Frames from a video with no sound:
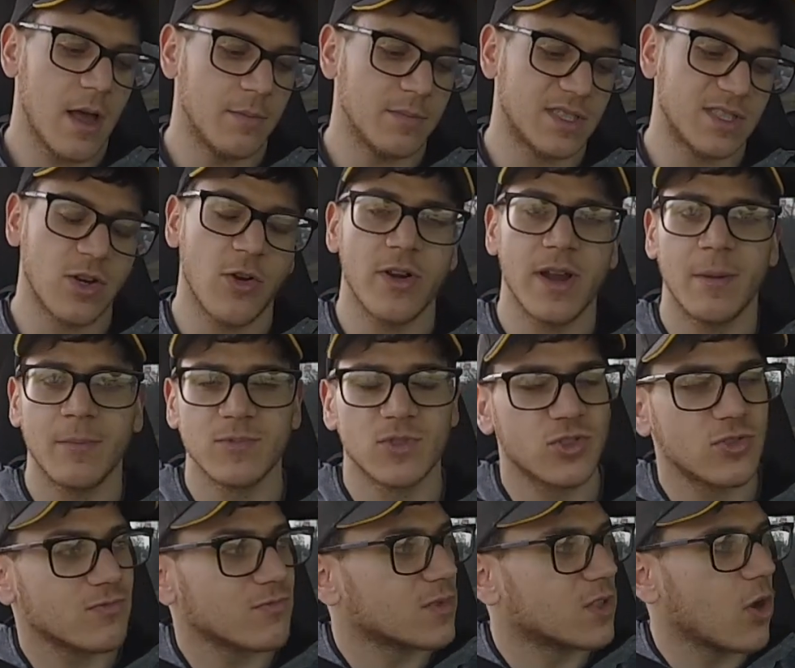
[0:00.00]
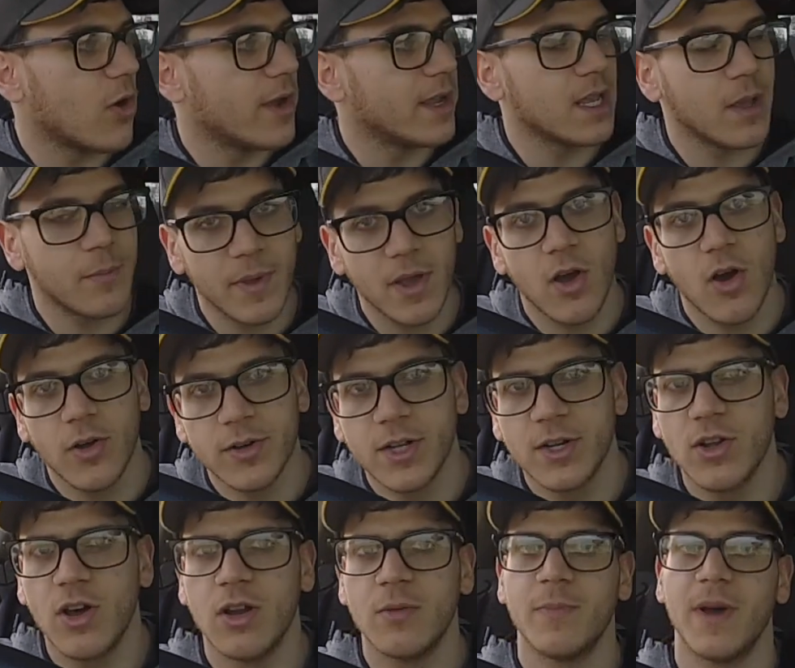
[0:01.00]
Sorry I'm going a bit on
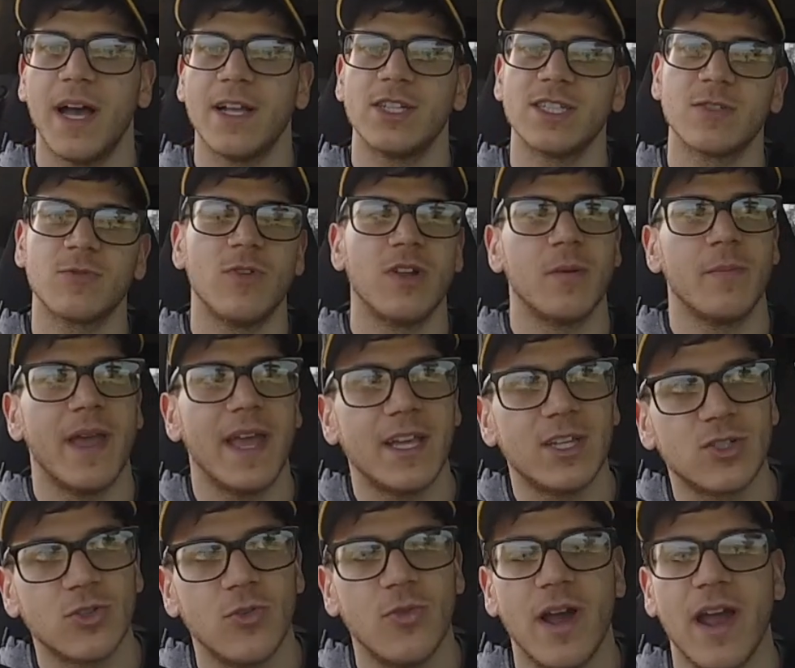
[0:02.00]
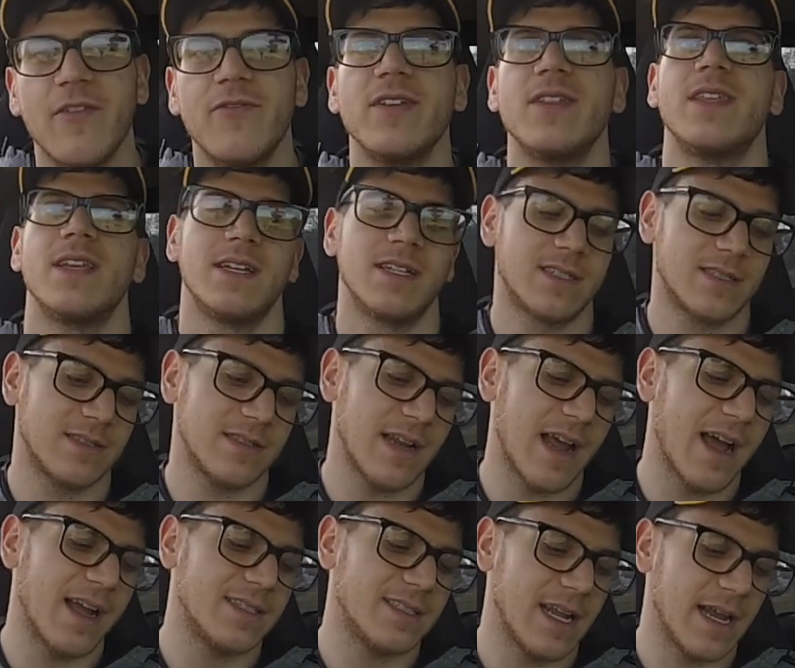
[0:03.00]
and on, but I just want to make sure everything is
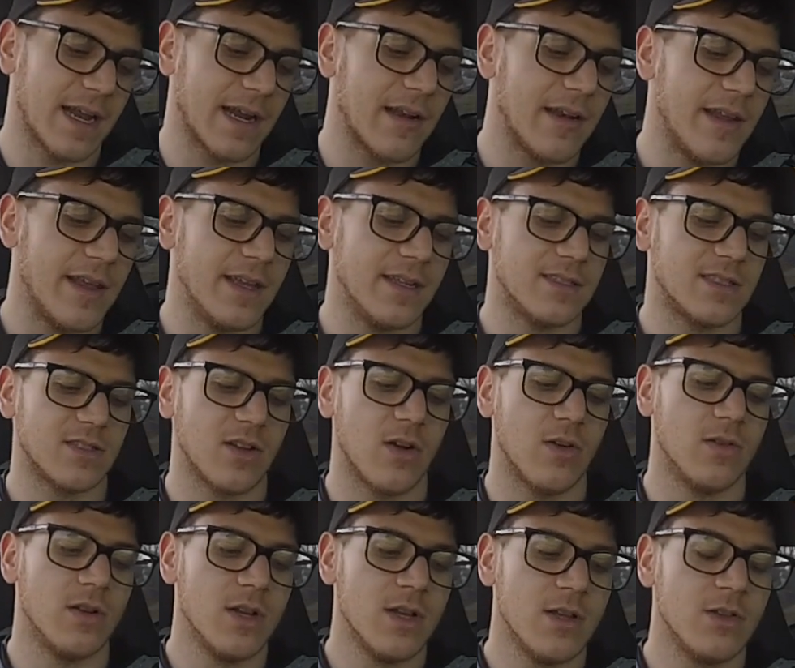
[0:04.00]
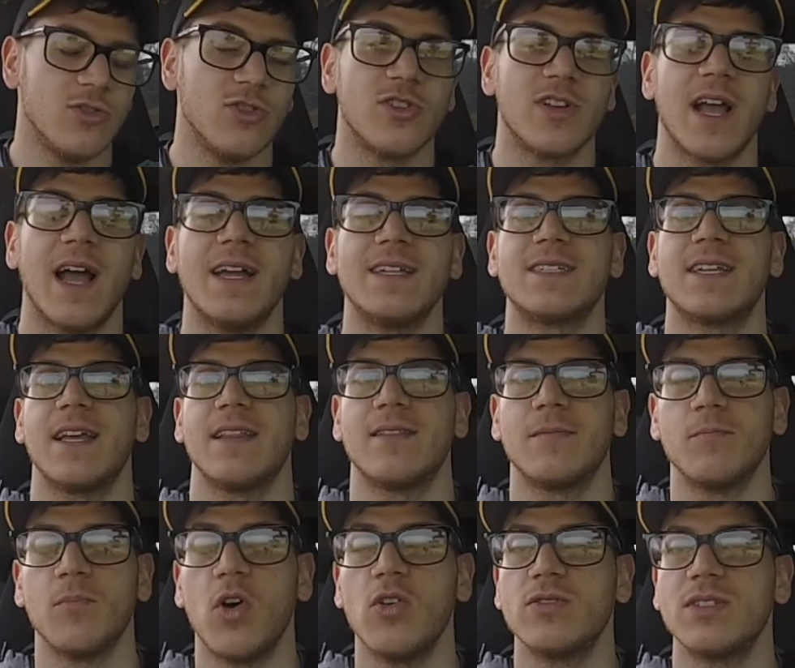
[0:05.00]
nice and clear so you guys get
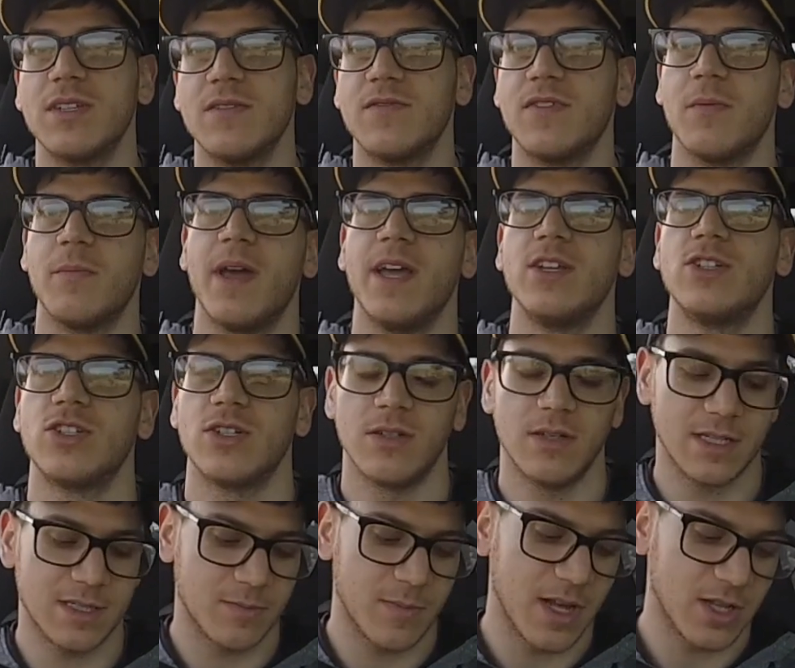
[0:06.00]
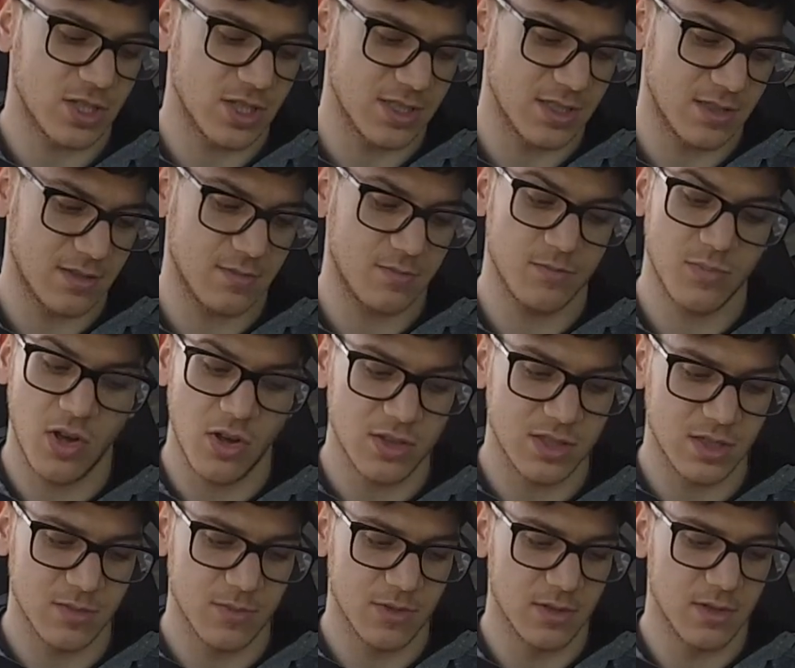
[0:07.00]
most information as much as
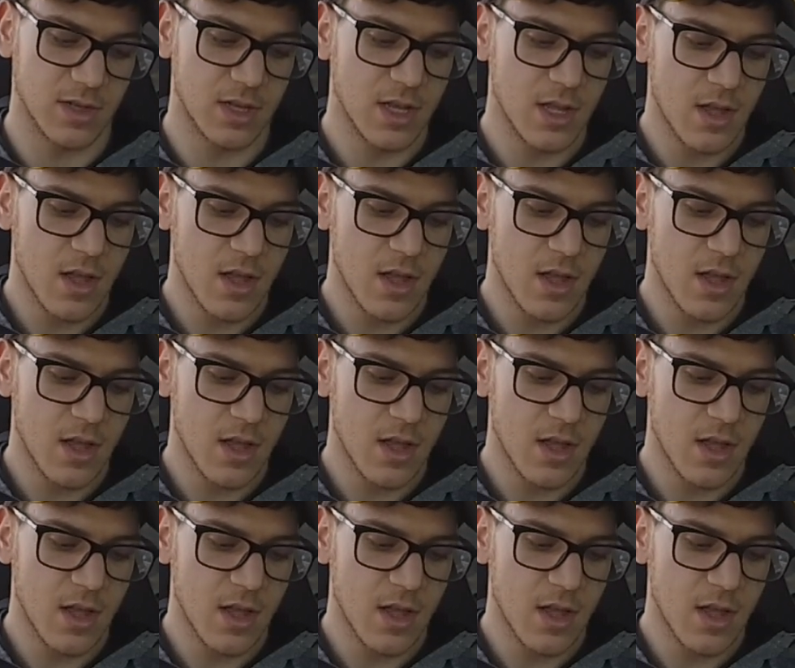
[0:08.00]
possible.